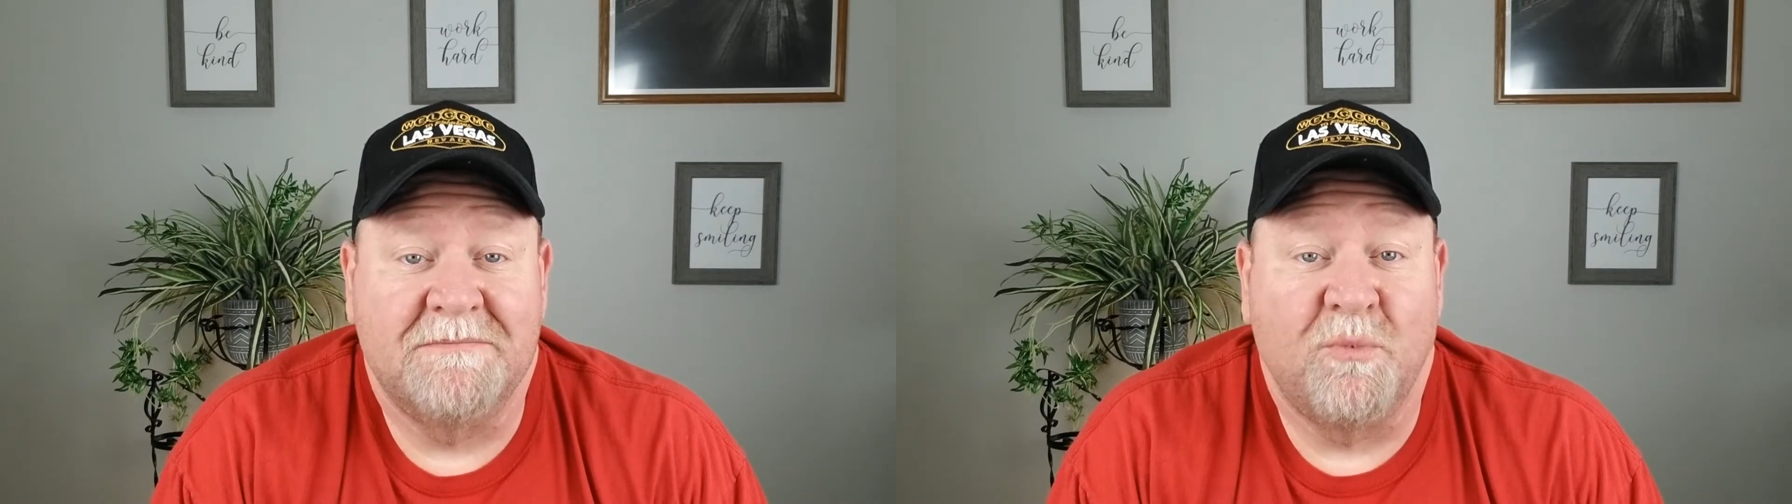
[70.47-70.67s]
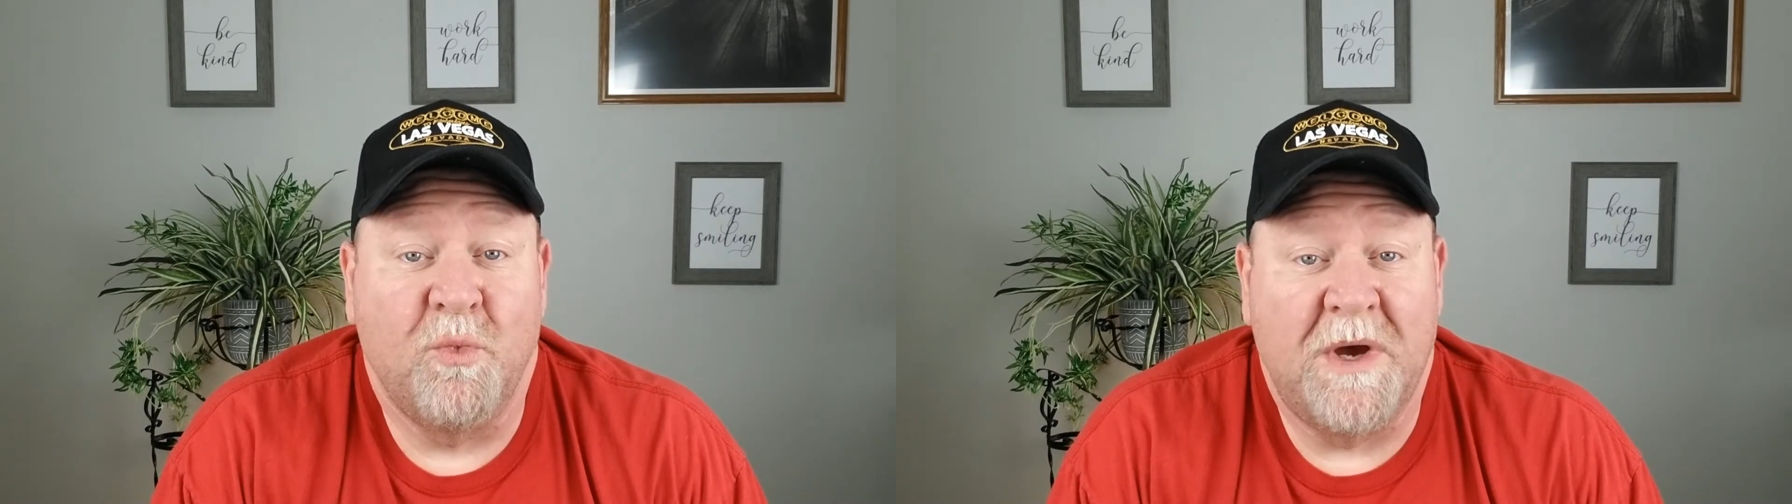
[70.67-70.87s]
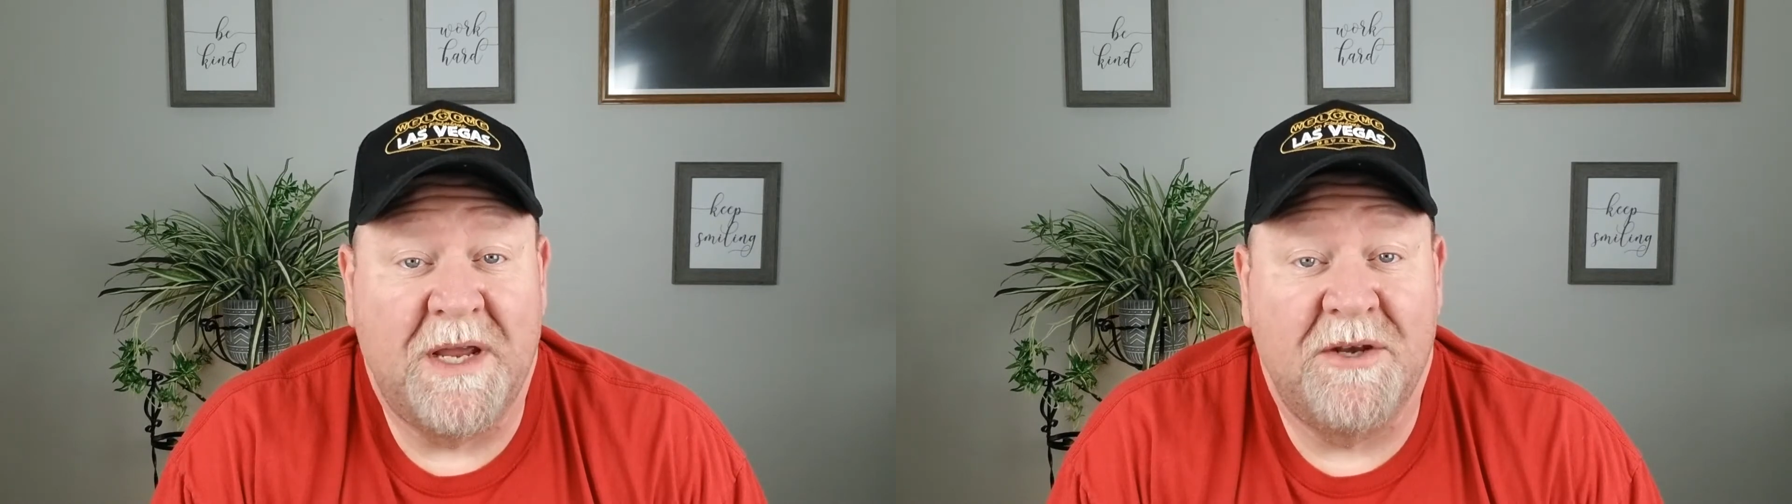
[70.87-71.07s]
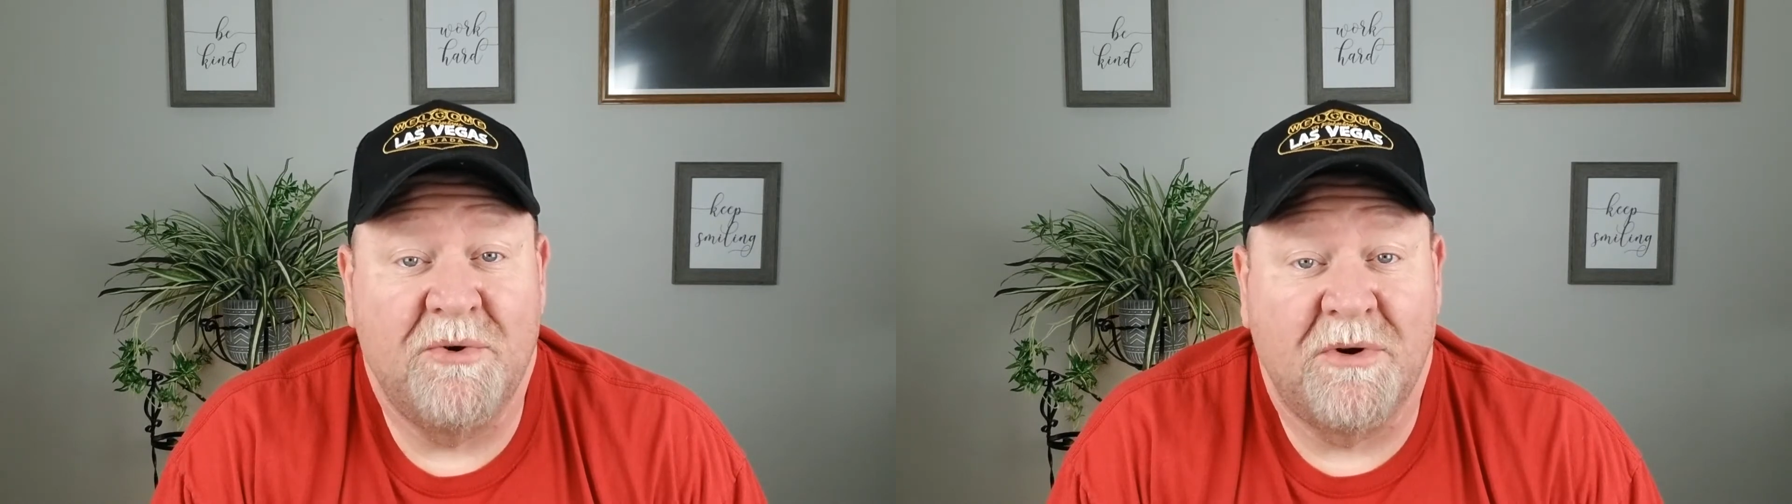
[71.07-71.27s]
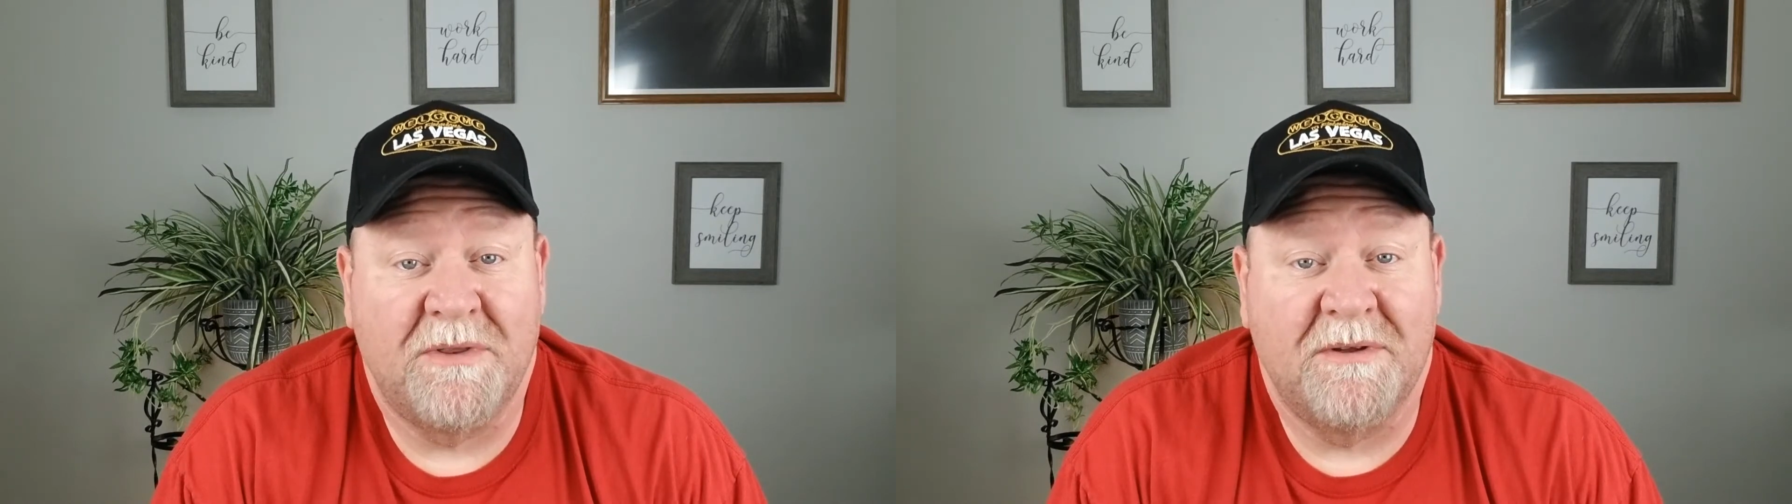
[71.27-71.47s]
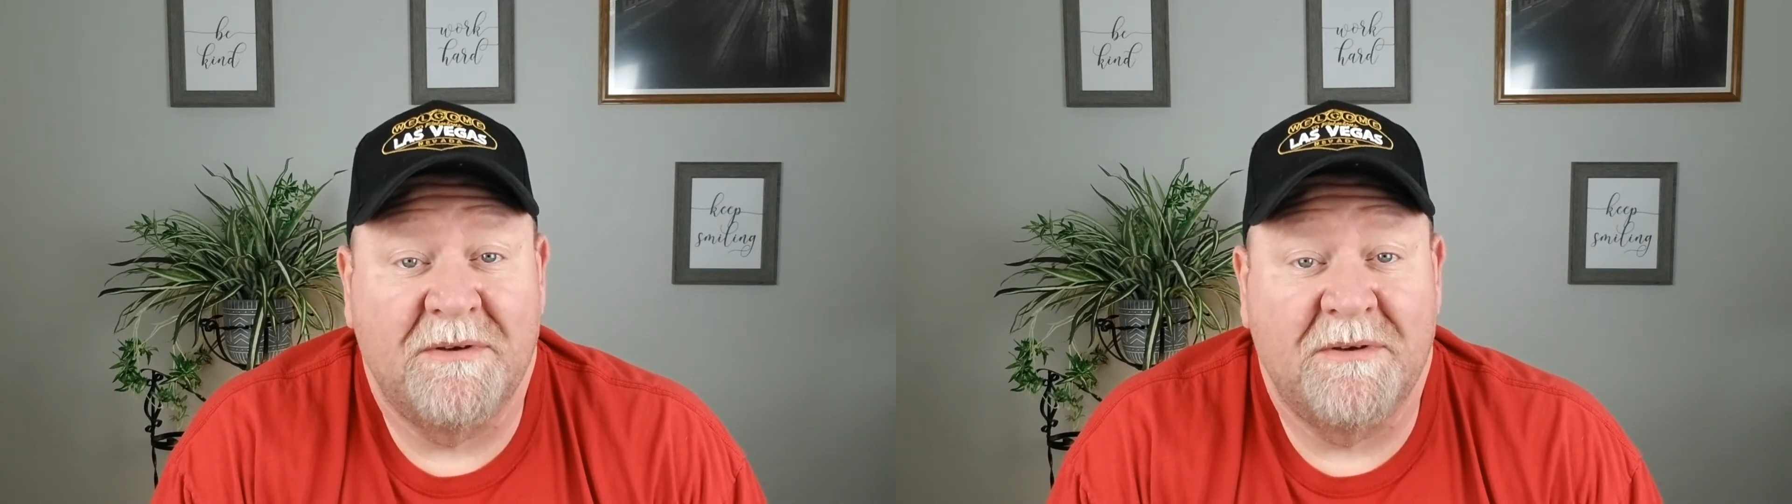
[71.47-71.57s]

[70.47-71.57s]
way north